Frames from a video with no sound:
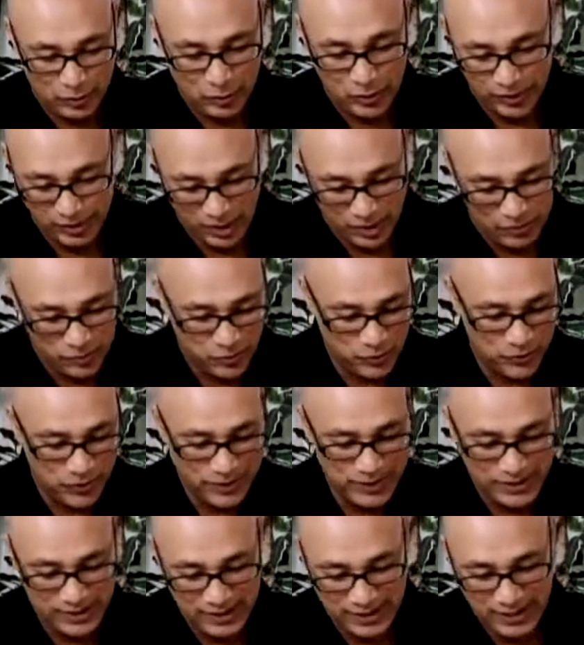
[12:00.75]
We'll come to
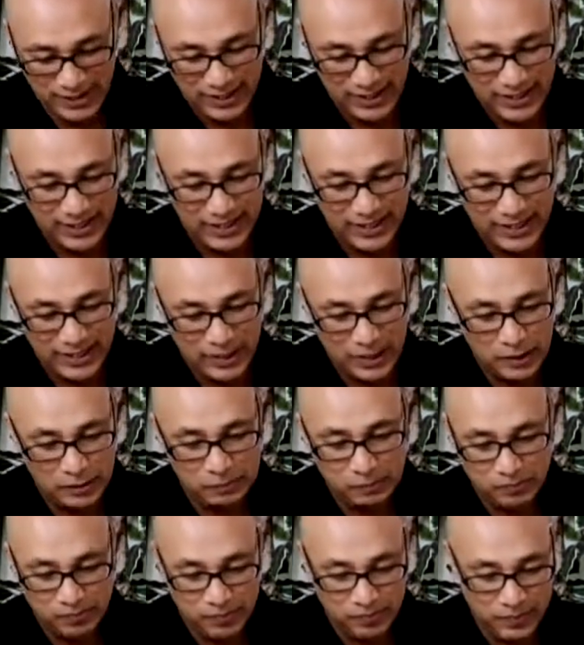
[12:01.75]
it. And
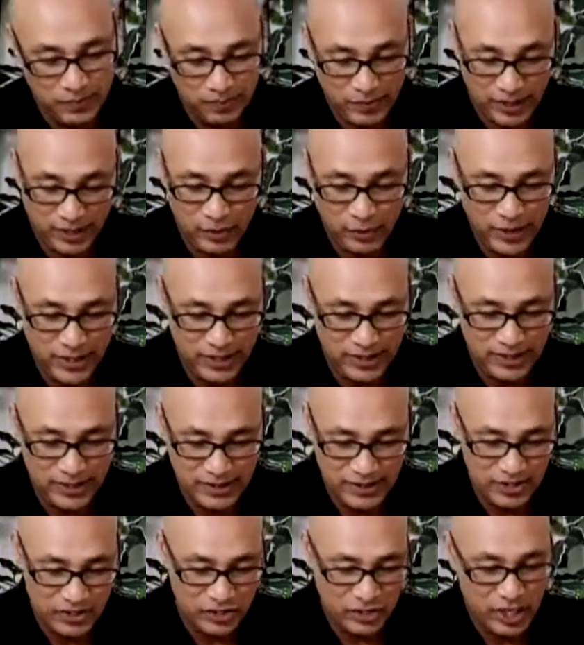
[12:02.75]
by the way,
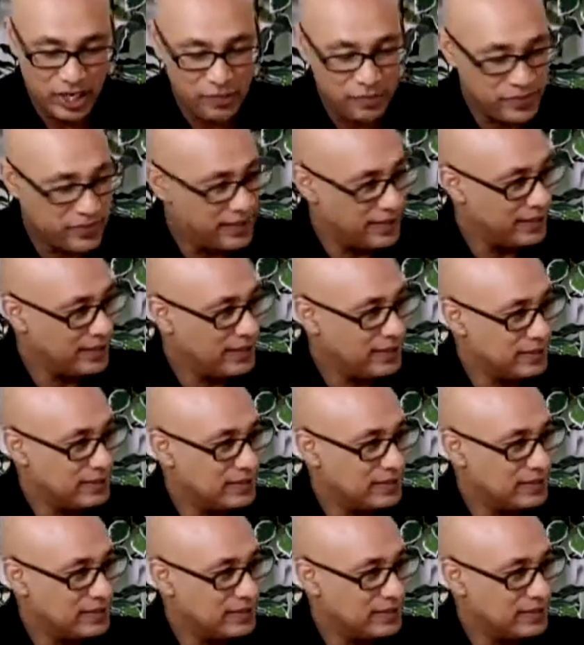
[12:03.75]
Jean-Pierre,